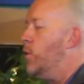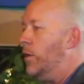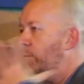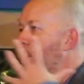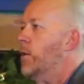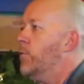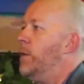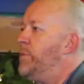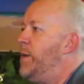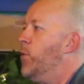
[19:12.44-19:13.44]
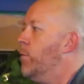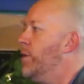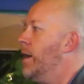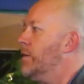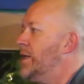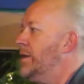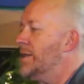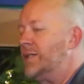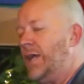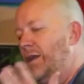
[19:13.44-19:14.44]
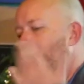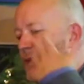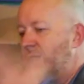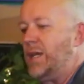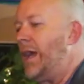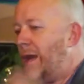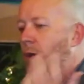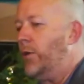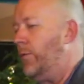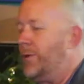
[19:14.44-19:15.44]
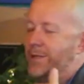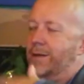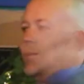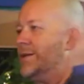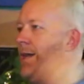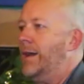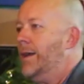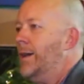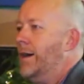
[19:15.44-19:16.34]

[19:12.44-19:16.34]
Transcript: of when people are browsing this thing and they're seeing 800 words, they're going to say,